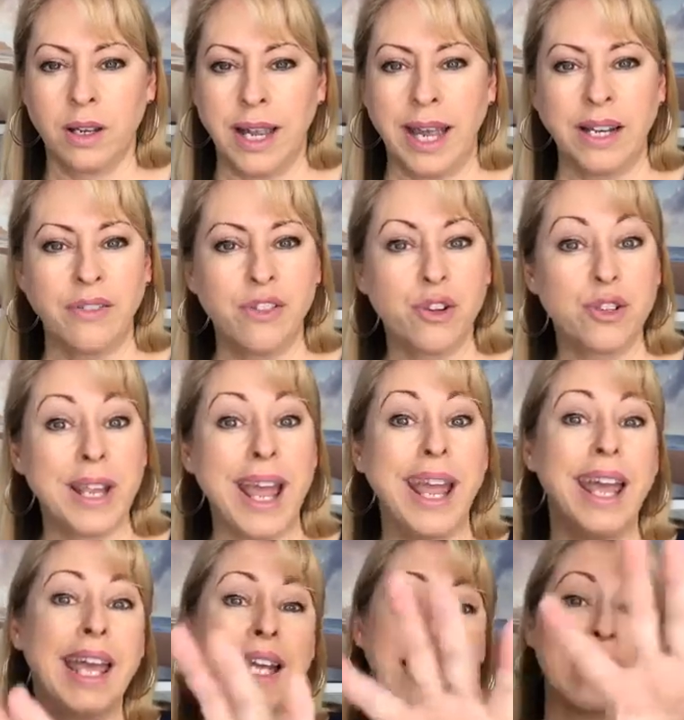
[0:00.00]
And if there's
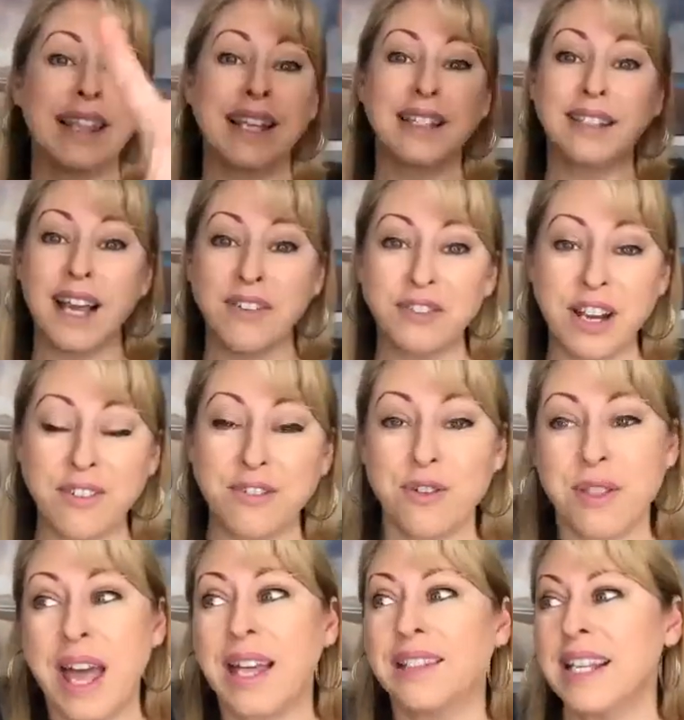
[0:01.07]
anything left after
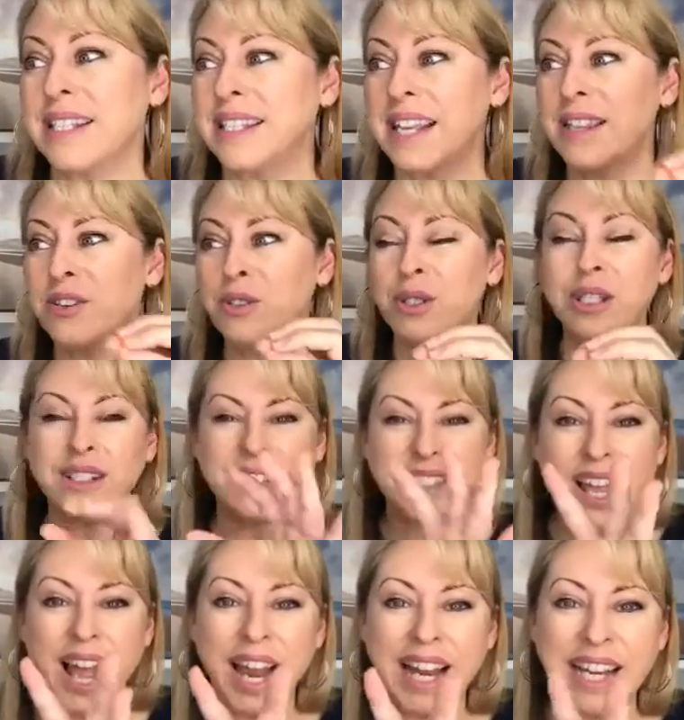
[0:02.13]
that, let's say there's little
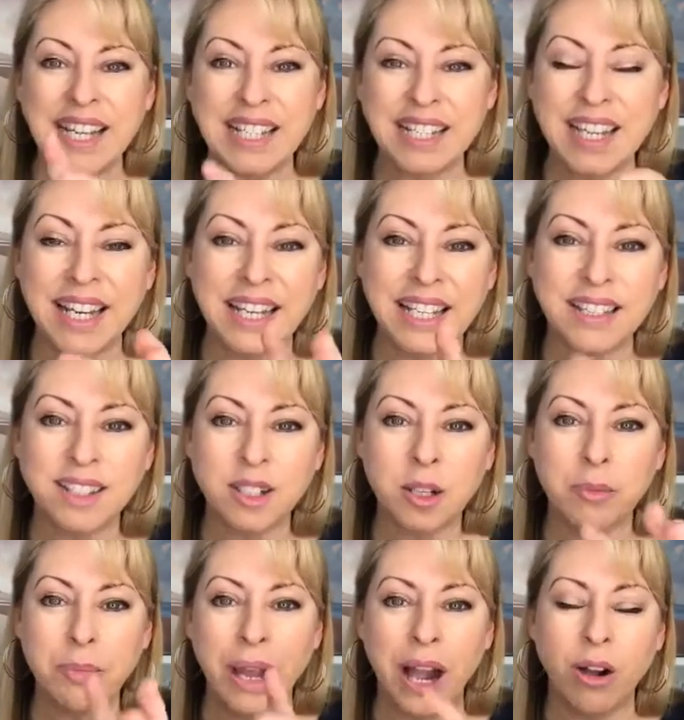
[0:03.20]
tiny, teeny little
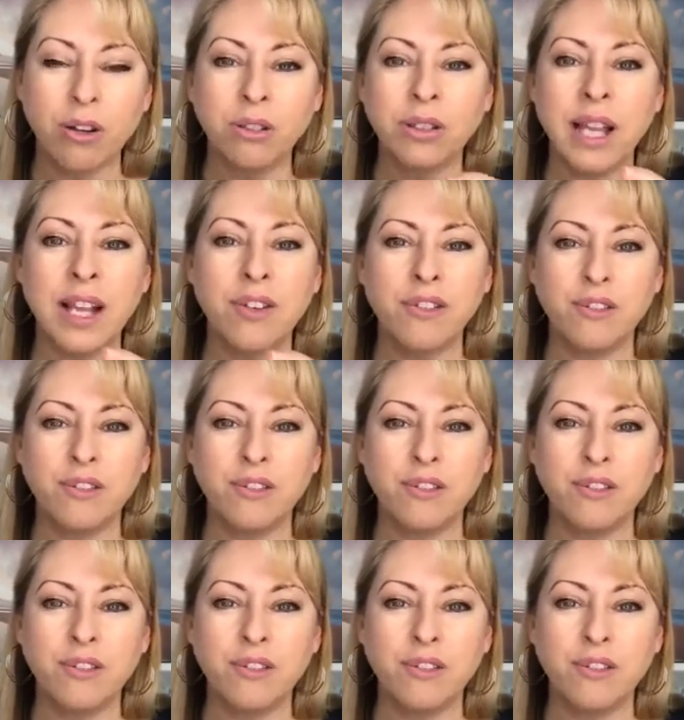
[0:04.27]
powder-like